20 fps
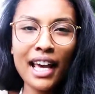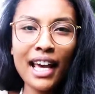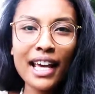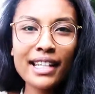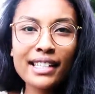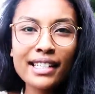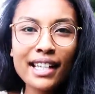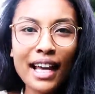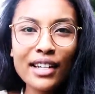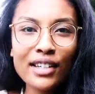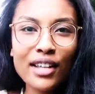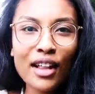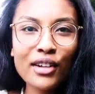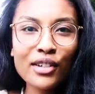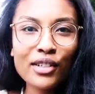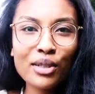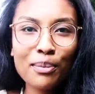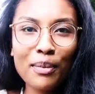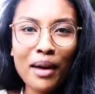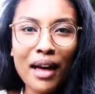It's
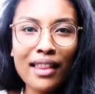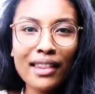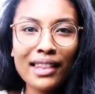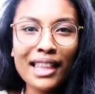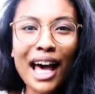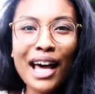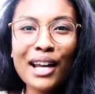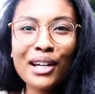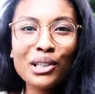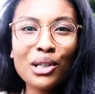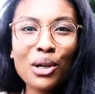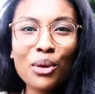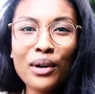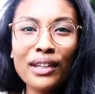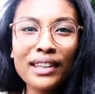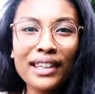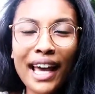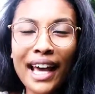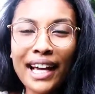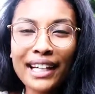$10 a month. I don't know
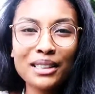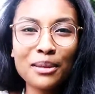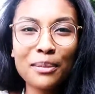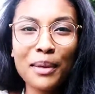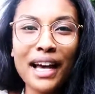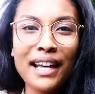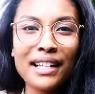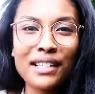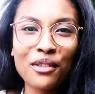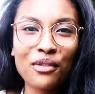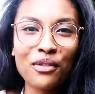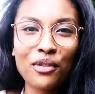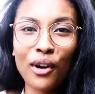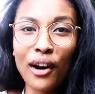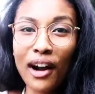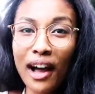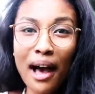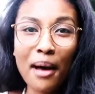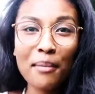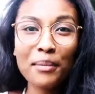what the heck to buy at
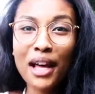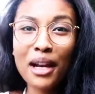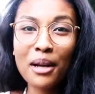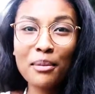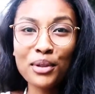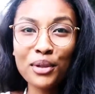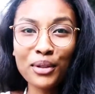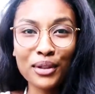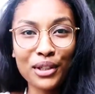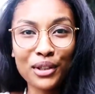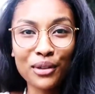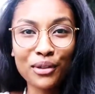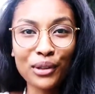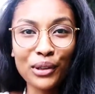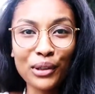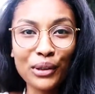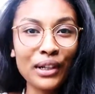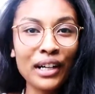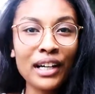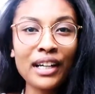Sephora. I'm not a beauty
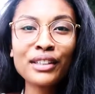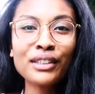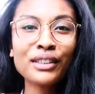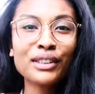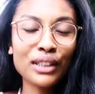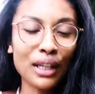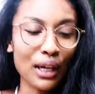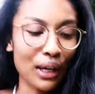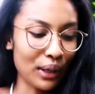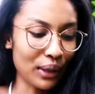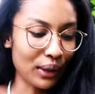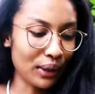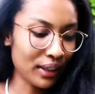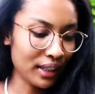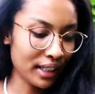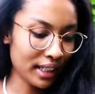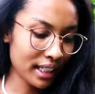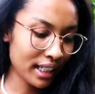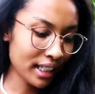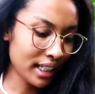guru, so
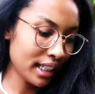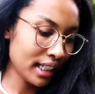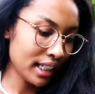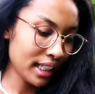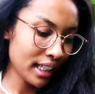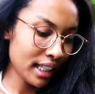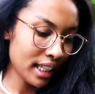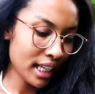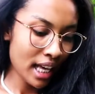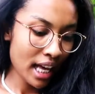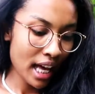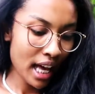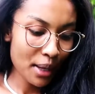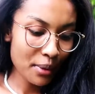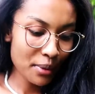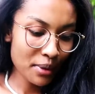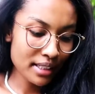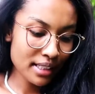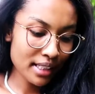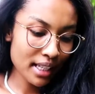I
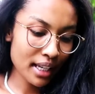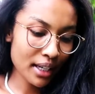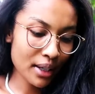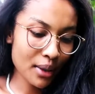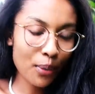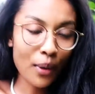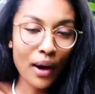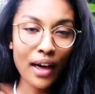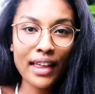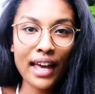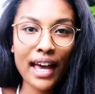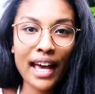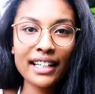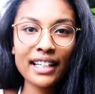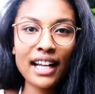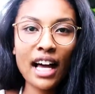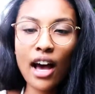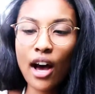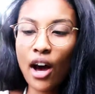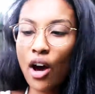was like, why the heck
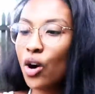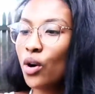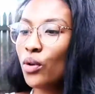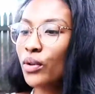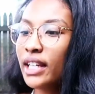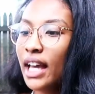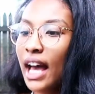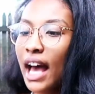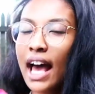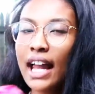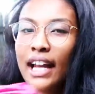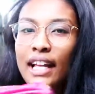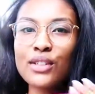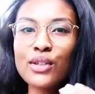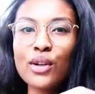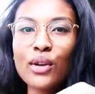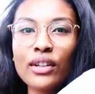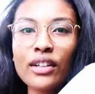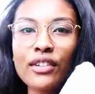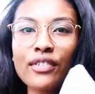not? Oh yeah, and I
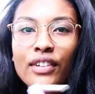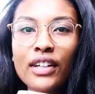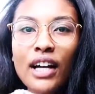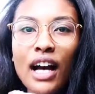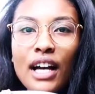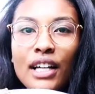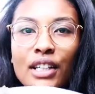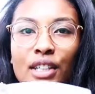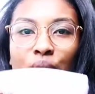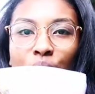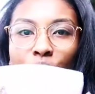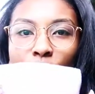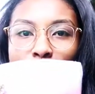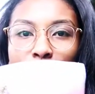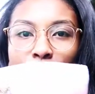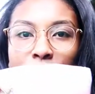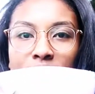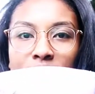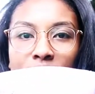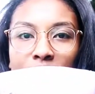totally forgot. You
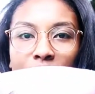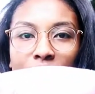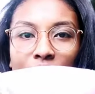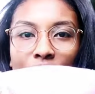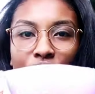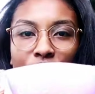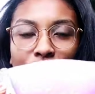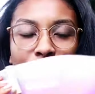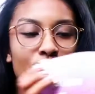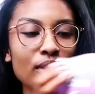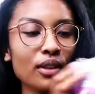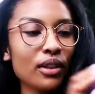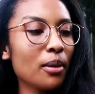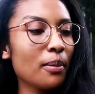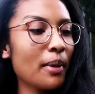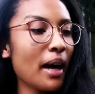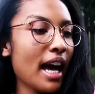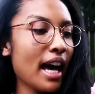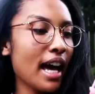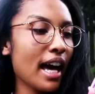always get like a cute little
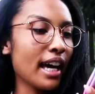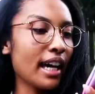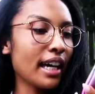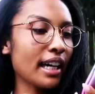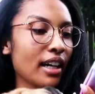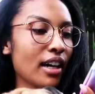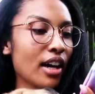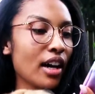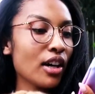bag.